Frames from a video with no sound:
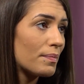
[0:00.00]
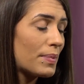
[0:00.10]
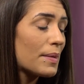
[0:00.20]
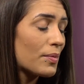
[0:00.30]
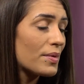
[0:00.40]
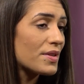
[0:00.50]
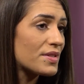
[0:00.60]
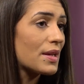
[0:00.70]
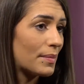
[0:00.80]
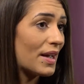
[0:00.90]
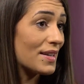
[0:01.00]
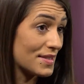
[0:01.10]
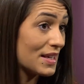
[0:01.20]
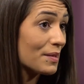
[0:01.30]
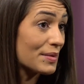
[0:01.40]
People with the same
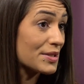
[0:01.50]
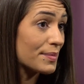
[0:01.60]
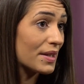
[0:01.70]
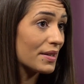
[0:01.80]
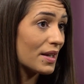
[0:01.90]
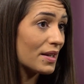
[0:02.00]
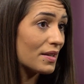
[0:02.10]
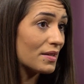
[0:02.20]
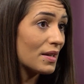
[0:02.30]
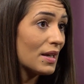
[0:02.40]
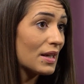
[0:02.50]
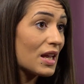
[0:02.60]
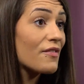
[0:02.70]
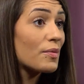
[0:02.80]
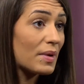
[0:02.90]
last name as me that had
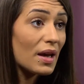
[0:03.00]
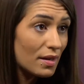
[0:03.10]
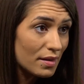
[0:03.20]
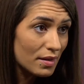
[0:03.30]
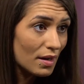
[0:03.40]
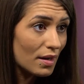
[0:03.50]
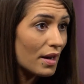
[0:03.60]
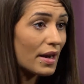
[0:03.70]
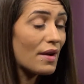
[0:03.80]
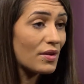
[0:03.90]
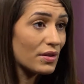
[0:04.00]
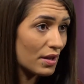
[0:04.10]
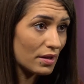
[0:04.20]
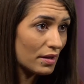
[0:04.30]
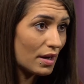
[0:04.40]
given me anything and
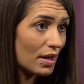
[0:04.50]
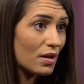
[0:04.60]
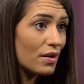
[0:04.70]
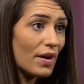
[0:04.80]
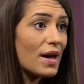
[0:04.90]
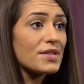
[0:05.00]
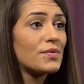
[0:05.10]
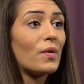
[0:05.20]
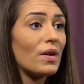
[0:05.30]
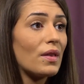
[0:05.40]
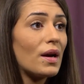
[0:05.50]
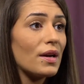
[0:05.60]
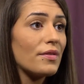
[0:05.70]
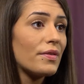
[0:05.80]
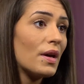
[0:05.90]
everything that I could have asked for in
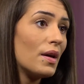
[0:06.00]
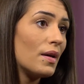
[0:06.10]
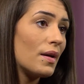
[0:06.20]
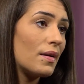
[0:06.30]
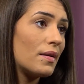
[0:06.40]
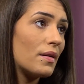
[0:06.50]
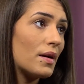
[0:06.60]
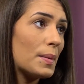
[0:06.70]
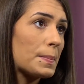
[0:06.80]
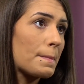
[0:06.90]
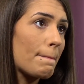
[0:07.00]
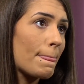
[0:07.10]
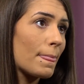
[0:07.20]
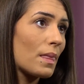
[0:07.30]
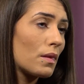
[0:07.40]
life. And
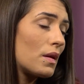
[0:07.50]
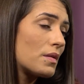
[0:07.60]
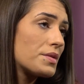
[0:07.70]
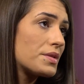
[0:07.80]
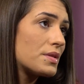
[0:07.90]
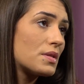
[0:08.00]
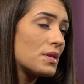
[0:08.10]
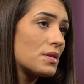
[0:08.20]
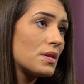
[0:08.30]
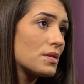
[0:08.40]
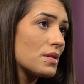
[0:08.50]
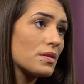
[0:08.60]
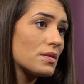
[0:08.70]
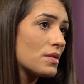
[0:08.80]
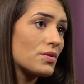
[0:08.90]
this disease
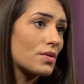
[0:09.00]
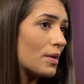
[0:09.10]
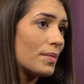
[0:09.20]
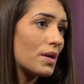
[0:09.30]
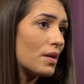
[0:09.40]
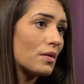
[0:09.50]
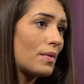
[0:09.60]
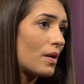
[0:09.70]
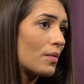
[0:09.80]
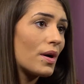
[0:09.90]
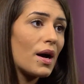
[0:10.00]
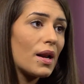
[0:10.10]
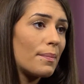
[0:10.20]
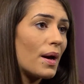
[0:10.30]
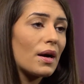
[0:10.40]
doesn't discriminate no matter what kind
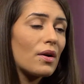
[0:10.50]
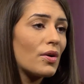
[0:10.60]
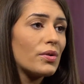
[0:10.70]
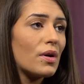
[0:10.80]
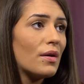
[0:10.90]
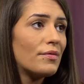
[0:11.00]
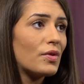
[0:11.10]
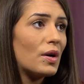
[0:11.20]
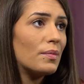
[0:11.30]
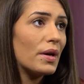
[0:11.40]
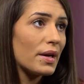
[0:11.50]
of background you come from.